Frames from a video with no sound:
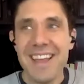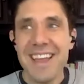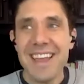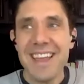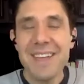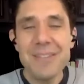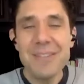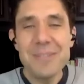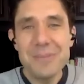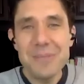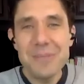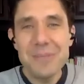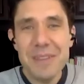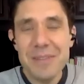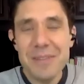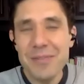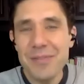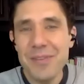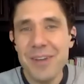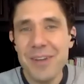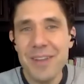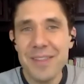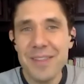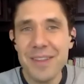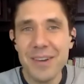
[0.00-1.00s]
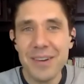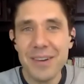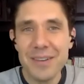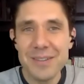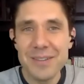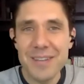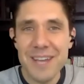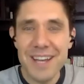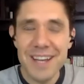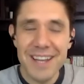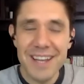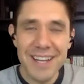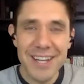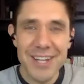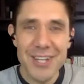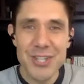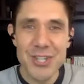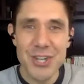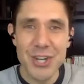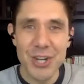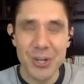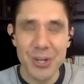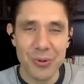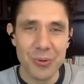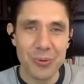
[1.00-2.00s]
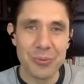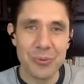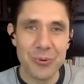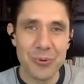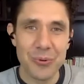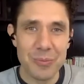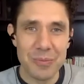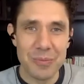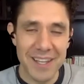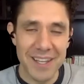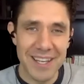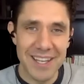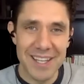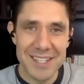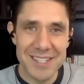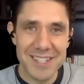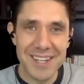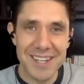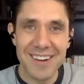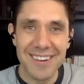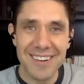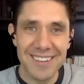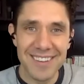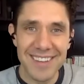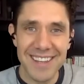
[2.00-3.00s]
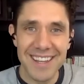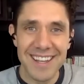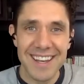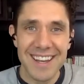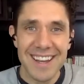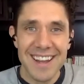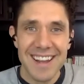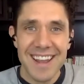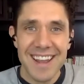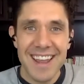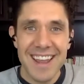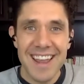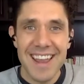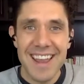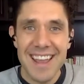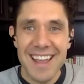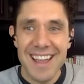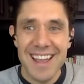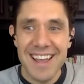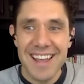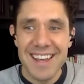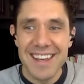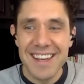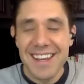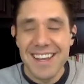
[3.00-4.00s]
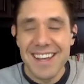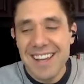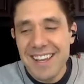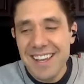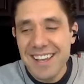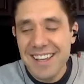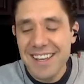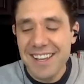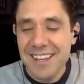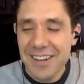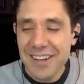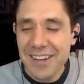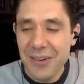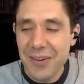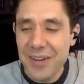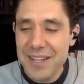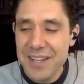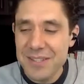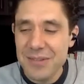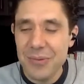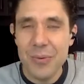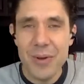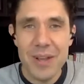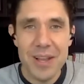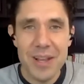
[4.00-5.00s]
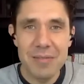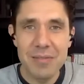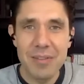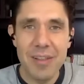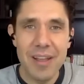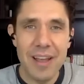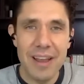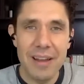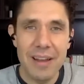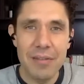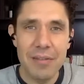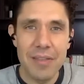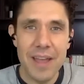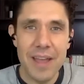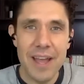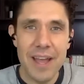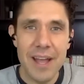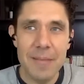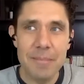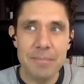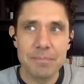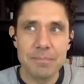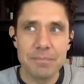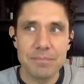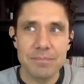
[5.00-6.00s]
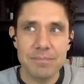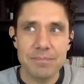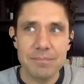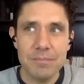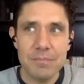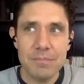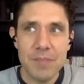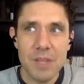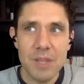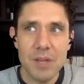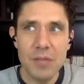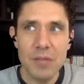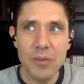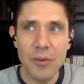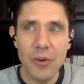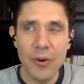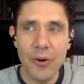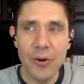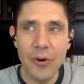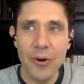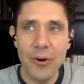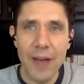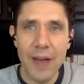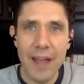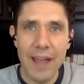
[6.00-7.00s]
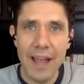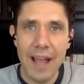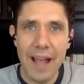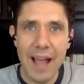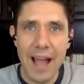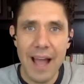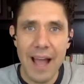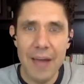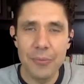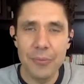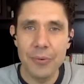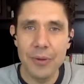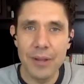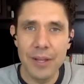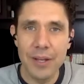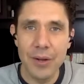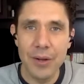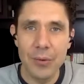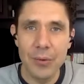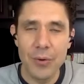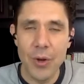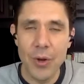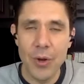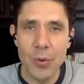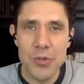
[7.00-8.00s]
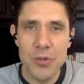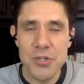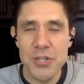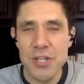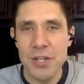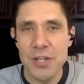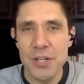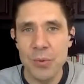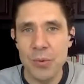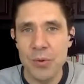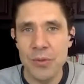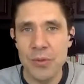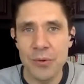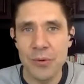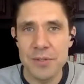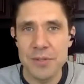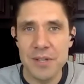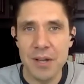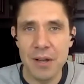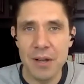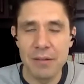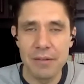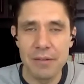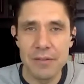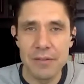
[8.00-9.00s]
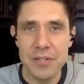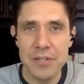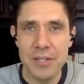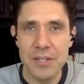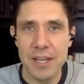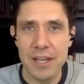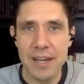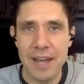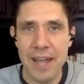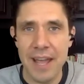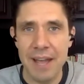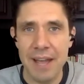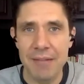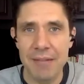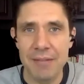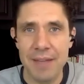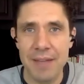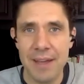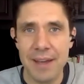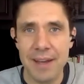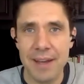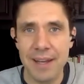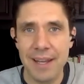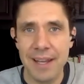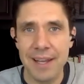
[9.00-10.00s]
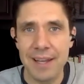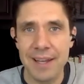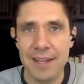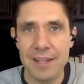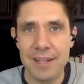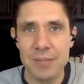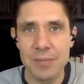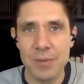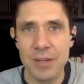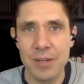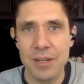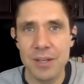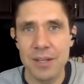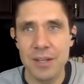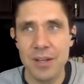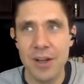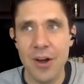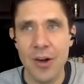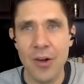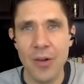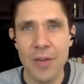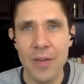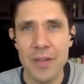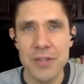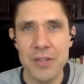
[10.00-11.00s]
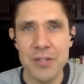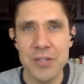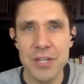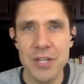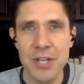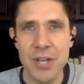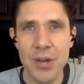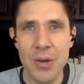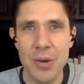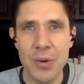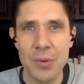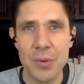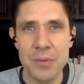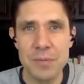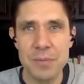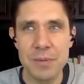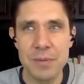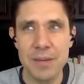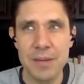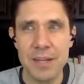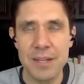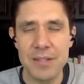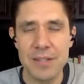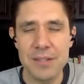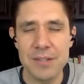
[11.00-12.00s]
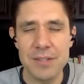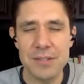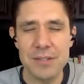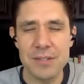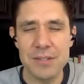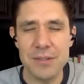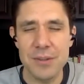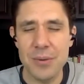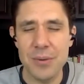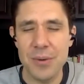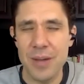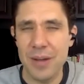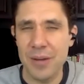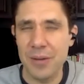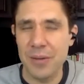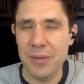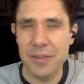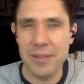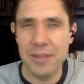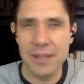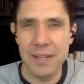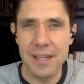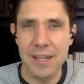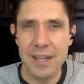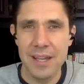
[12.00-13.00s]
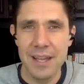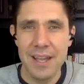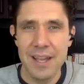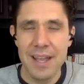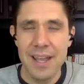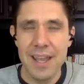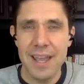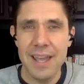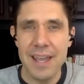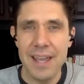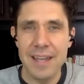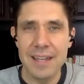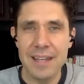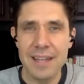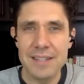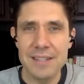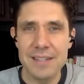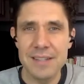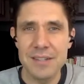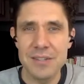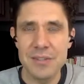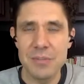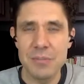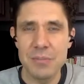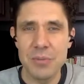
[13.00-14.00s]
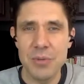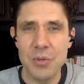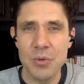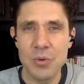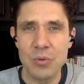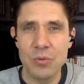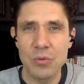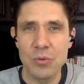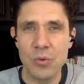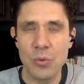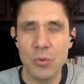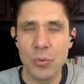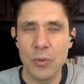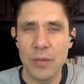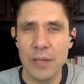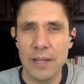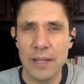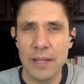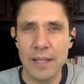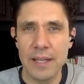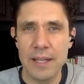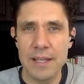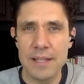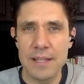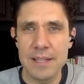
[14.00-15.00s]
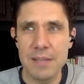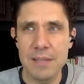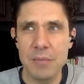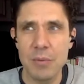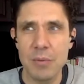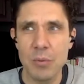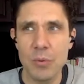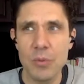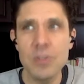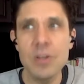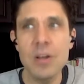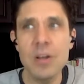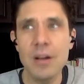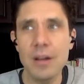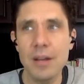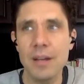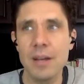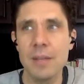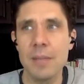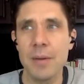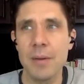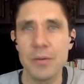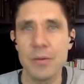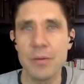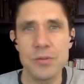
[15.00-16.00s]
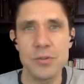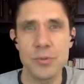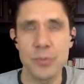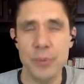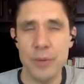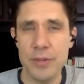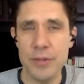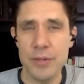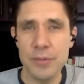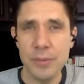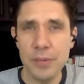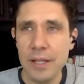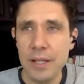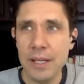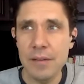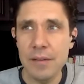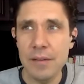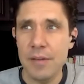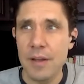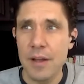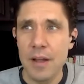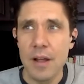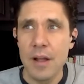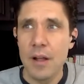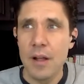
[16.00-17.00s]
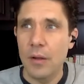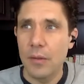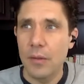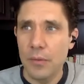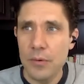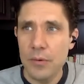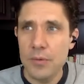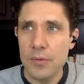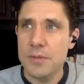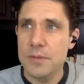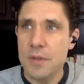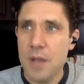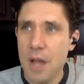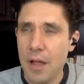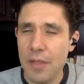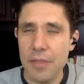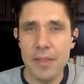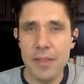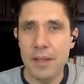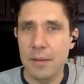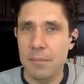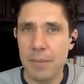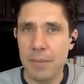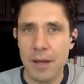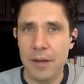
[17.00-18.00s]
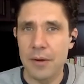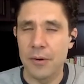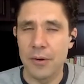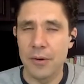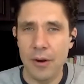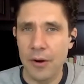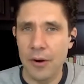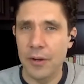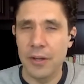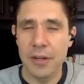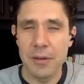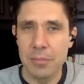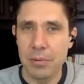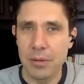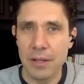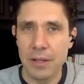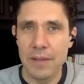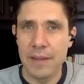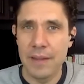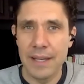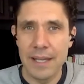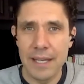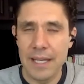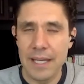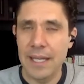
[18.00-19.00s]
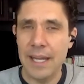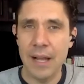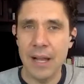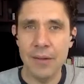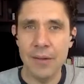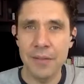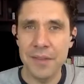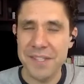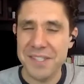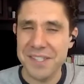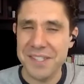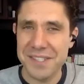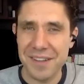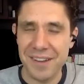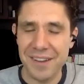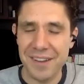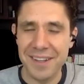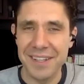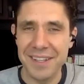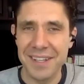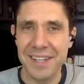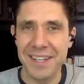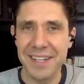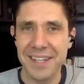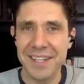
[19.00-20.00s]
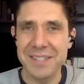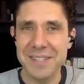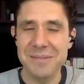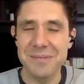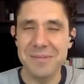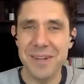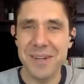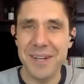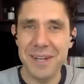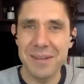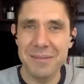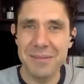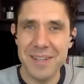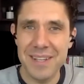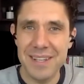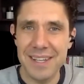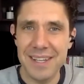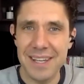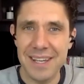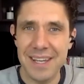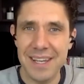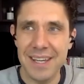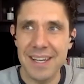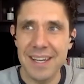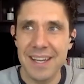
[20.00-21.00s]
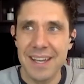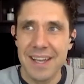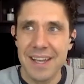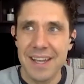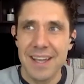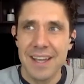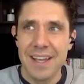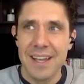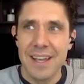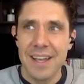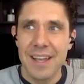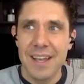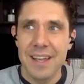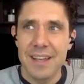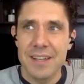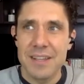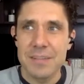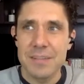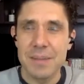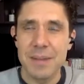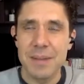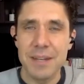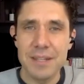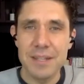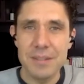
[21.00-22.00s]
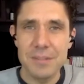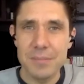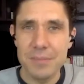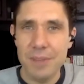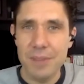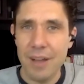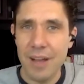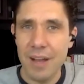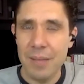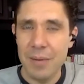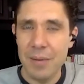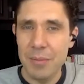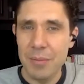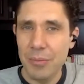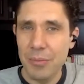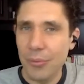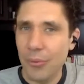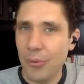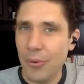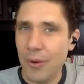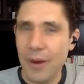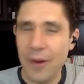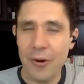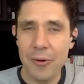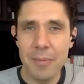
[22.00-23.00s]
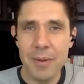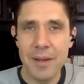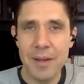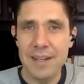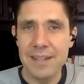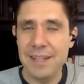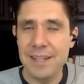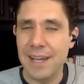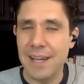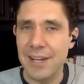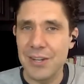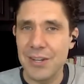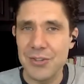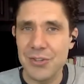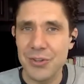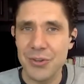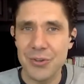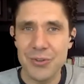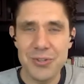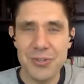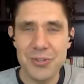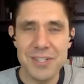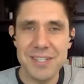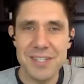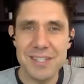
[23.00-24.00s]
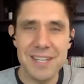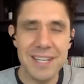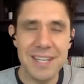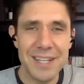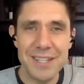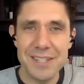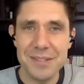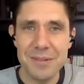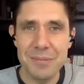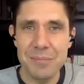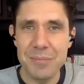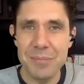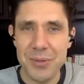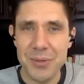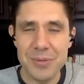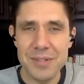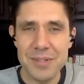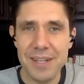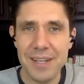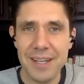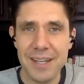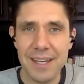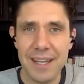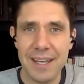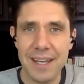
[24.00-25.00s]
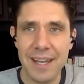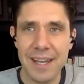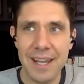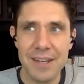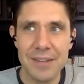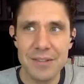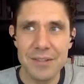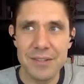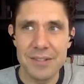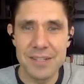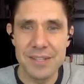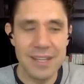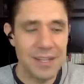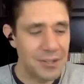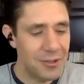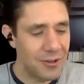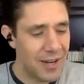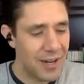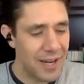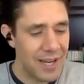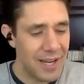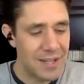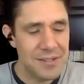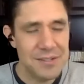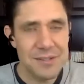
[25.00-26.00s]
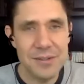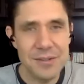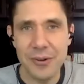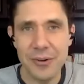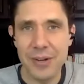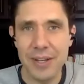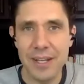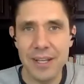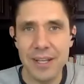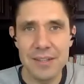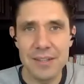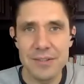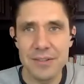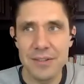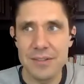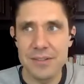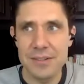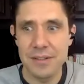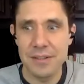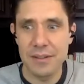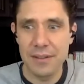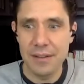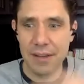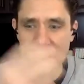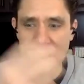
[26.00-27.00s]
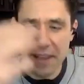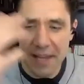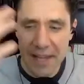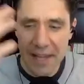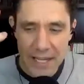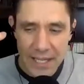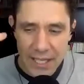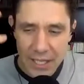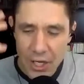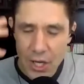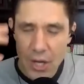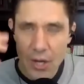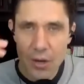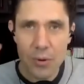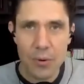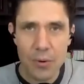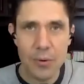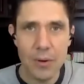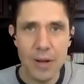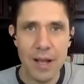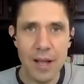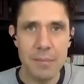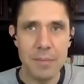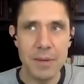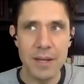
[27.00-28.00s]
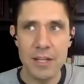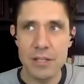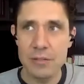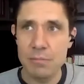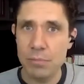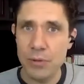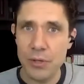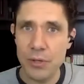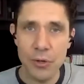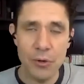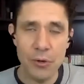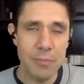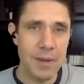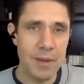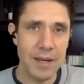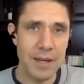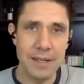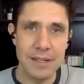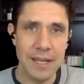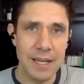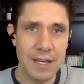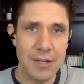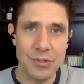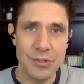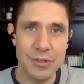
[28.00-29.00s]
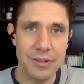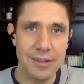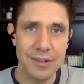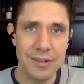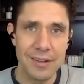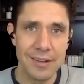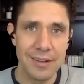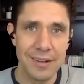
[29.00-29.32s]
it was really fun though. It was kind of like a jungle room, the kids called it. And you know, it's a way of life that, for her, I I don't really don't know what she'd do with herself if she didn't have that. Again, it's what all that she knows, but it's so healthy and it's such a beautiful release. I mean, we're talking about stress relief. There's nothing better, arguably, than getting out in the sun, getting some vitamin D, spending some time in prayer, meditation, or just singing some music and, and just getting your hands dirty and just letting go. I mean, it's pure meditation.